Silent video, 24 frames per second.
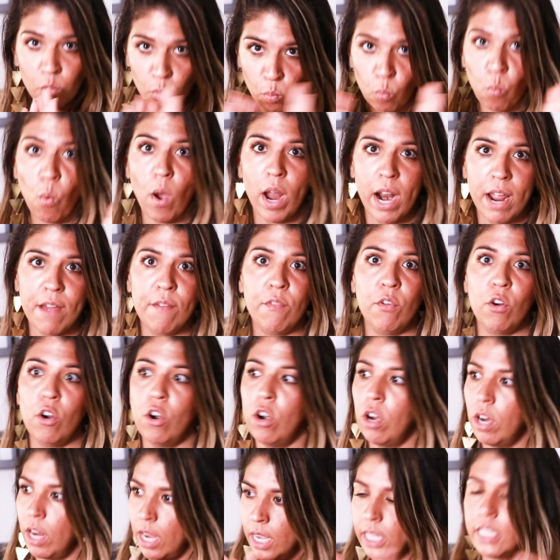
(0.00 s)

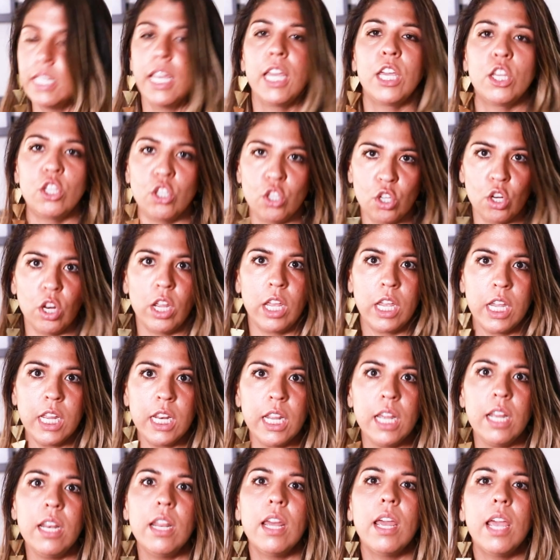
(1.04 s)
whatever it takes you to eat
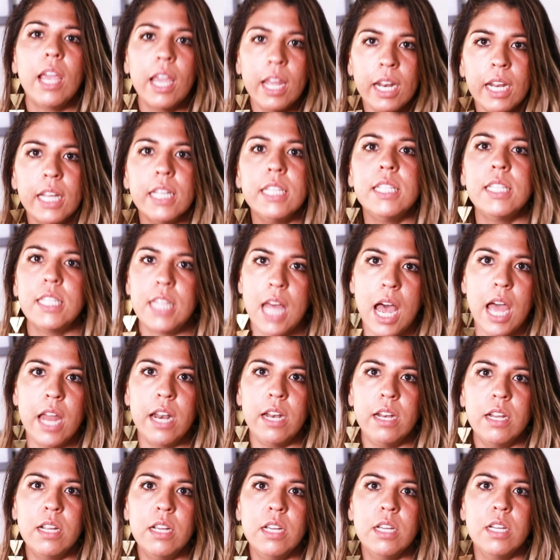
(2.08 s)
it, and it's
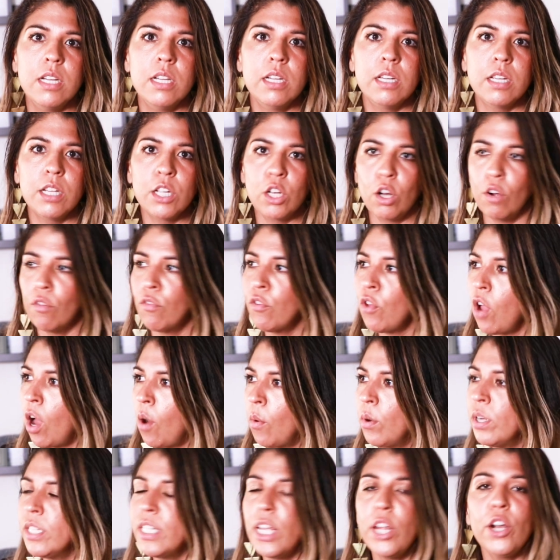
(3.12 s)
done. You know, a few
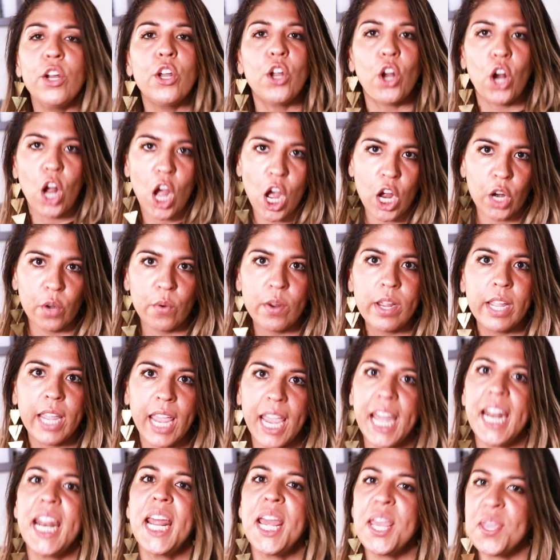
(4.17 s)
hours later, you're hungry
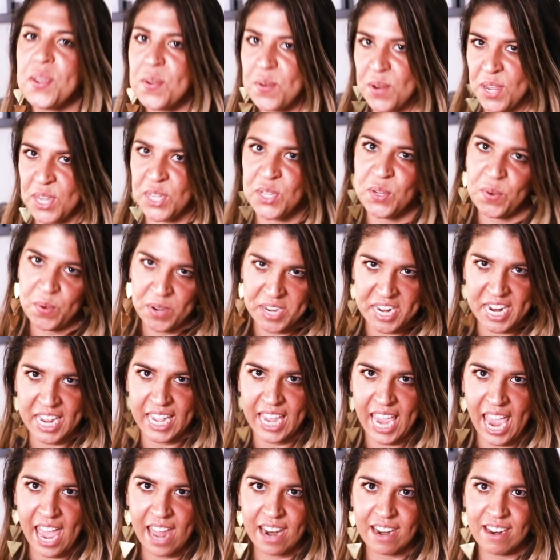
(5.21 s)
again and you need to eat
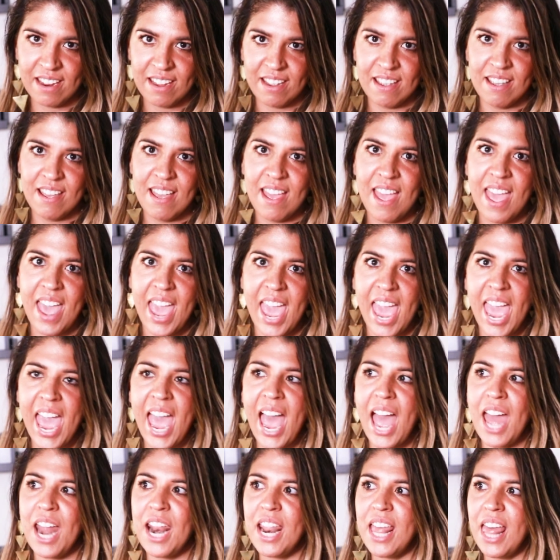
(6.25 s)
again.
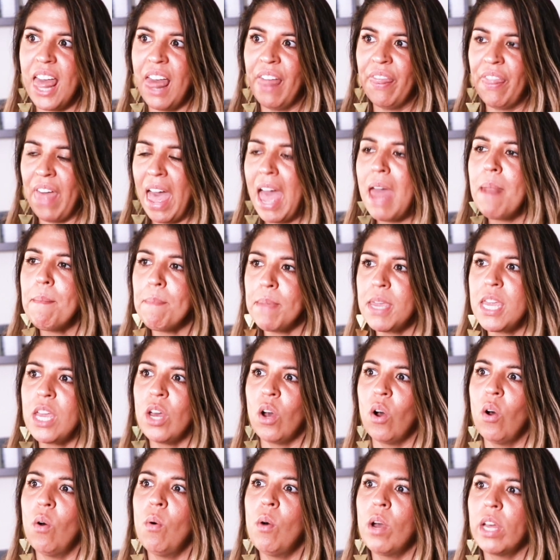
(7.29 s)
And that
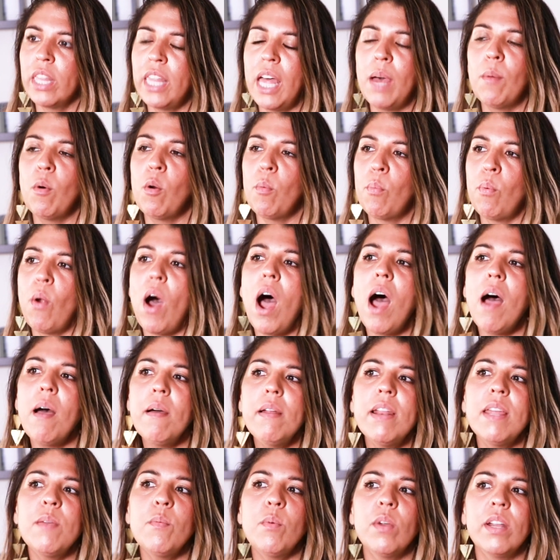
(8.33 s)
meal that
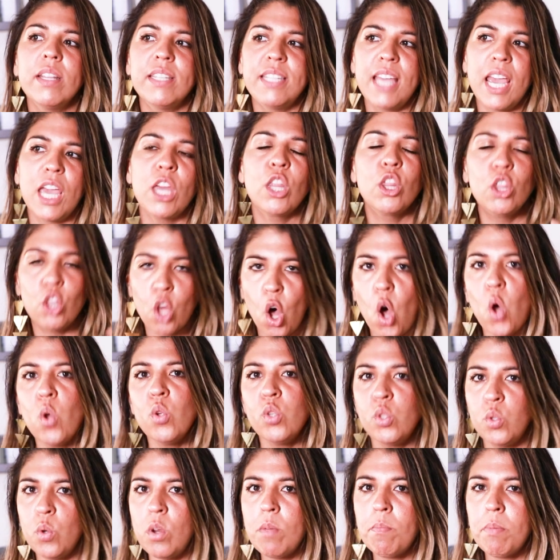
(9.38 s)
would take
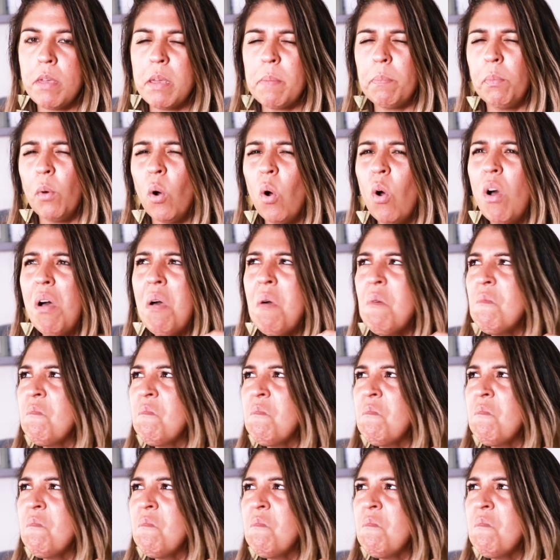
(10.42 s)
those 3 people